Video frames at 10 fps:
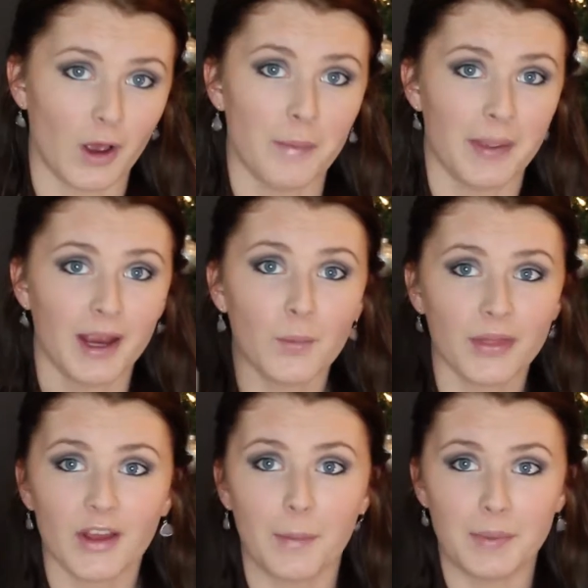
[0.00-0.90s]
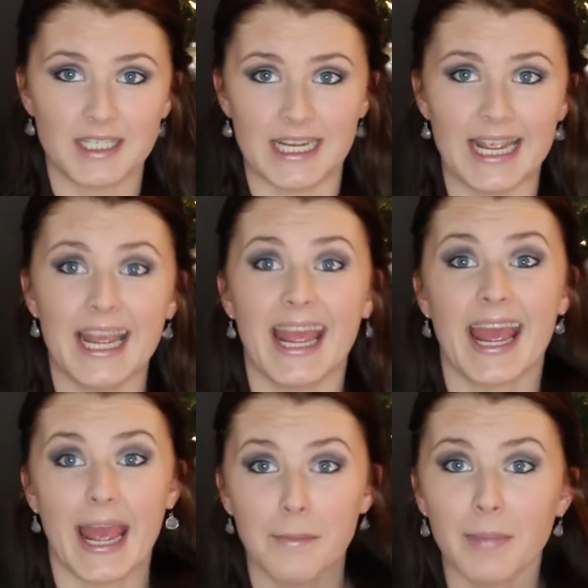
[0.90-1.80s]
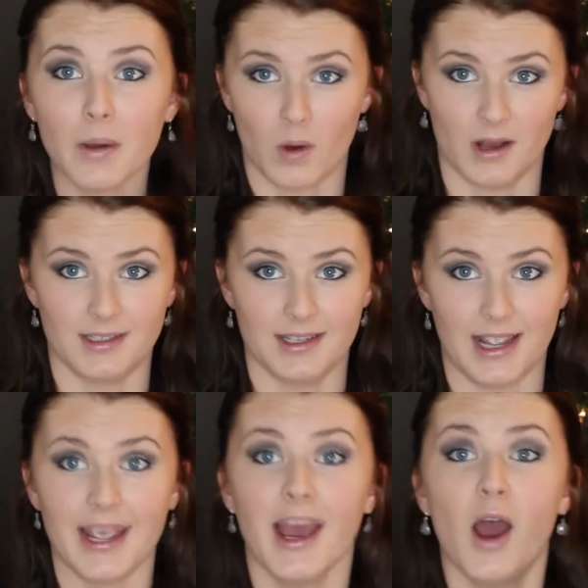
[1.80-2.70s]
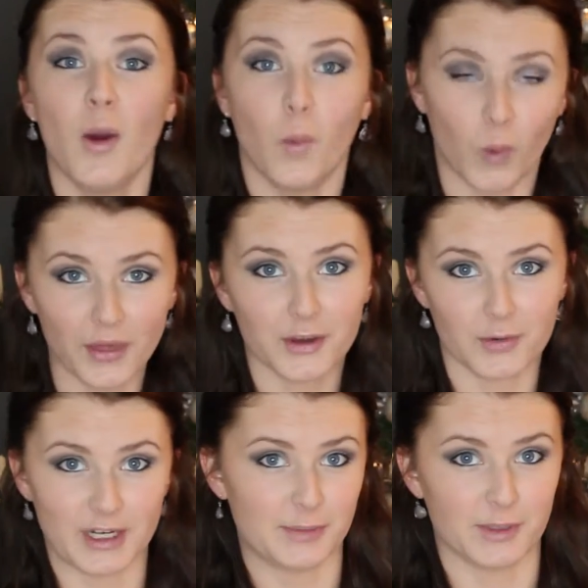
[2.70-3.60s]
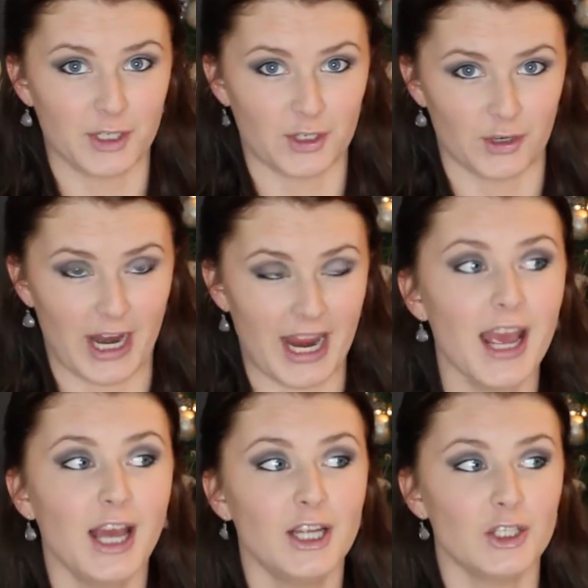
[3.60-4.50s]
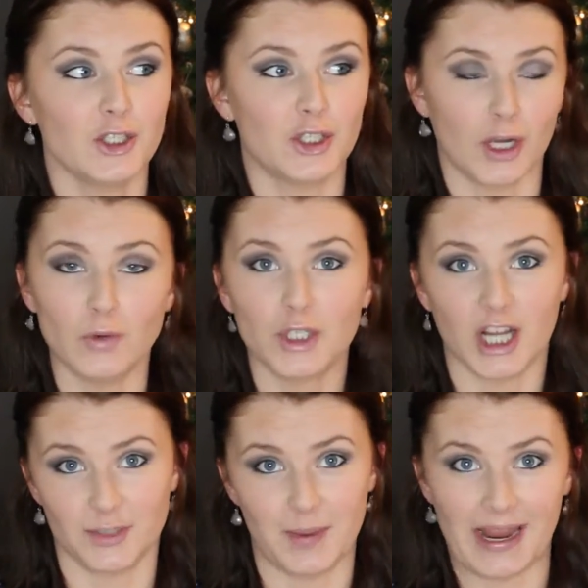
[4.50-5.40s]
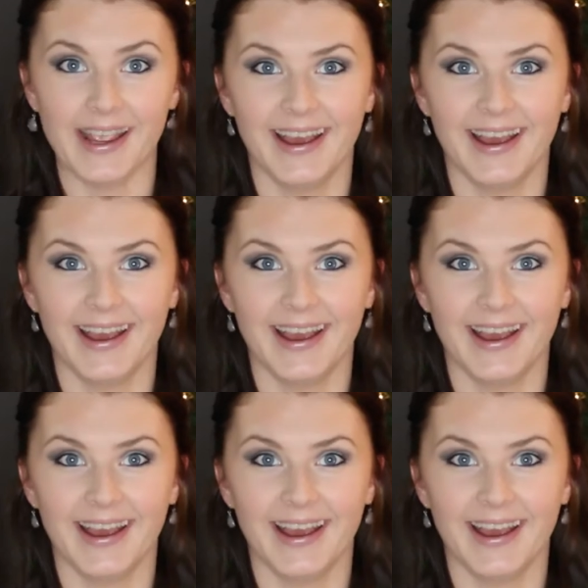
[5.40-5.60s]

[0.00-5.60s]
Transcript: So I'm here with a cup of tea, in my onesie, with the Christmas tree. Don't judge me.